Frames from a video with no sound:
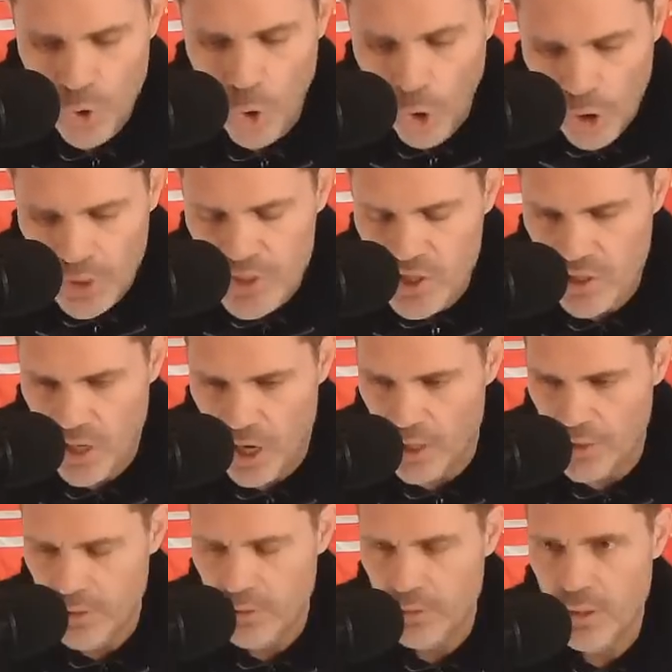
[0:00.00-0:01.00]
All it's
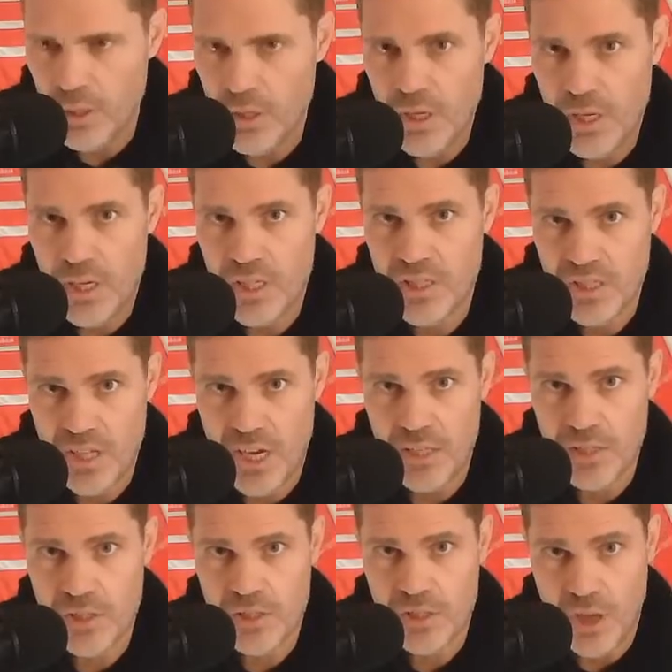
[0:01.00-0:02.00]
done has
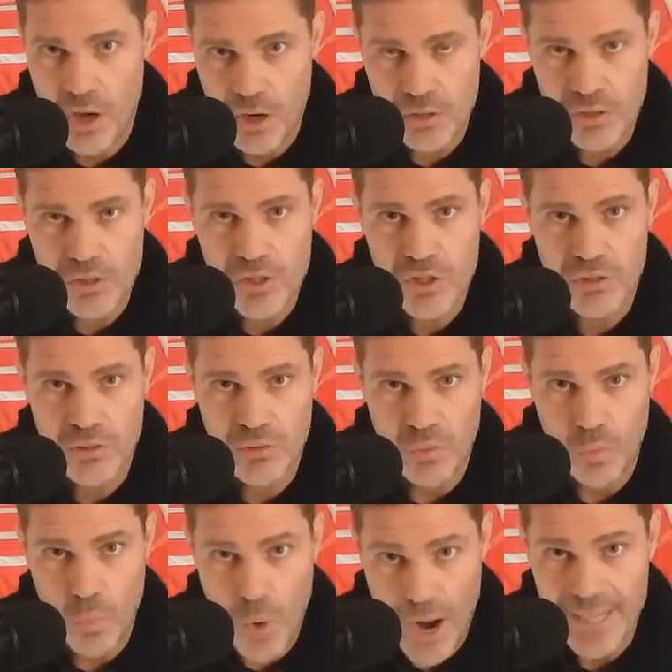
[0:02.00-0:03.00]
set tongues
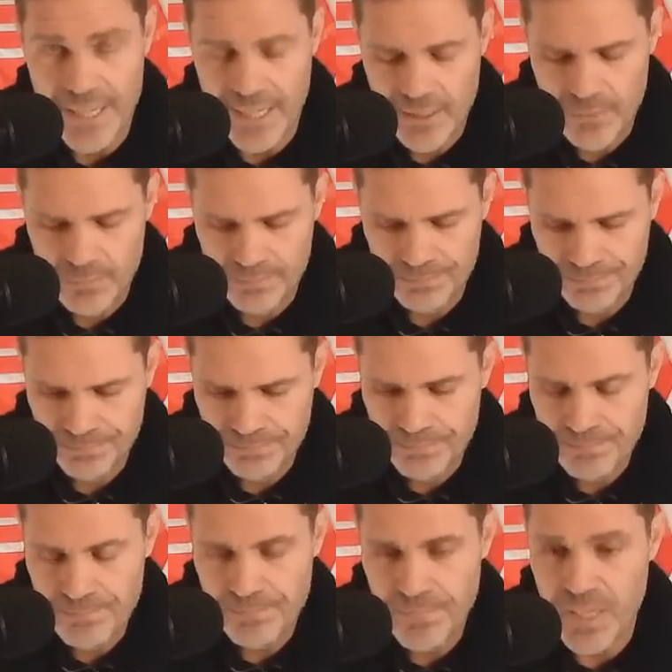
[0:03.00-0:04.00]
wagging,
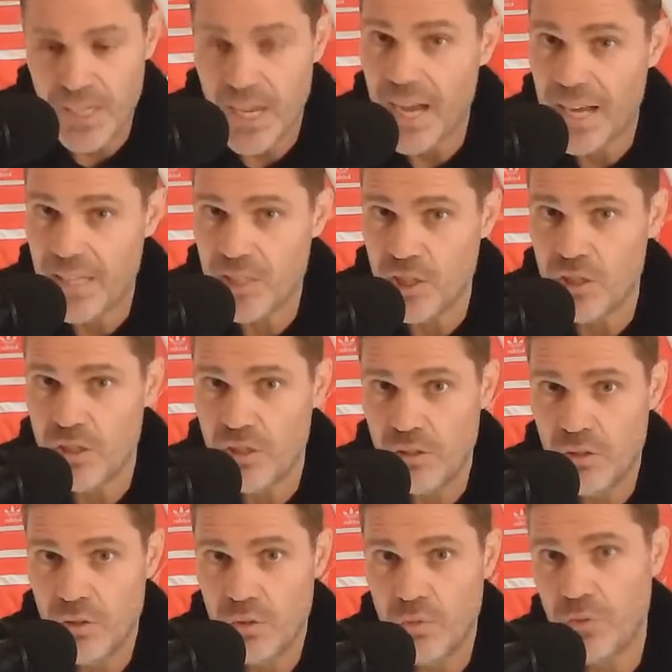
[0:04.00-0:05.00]
it added
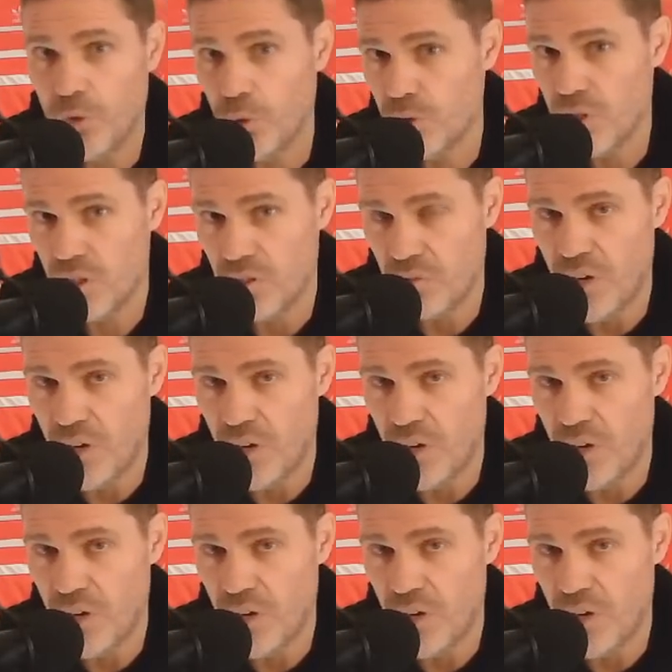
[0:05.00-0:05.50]
fuel to the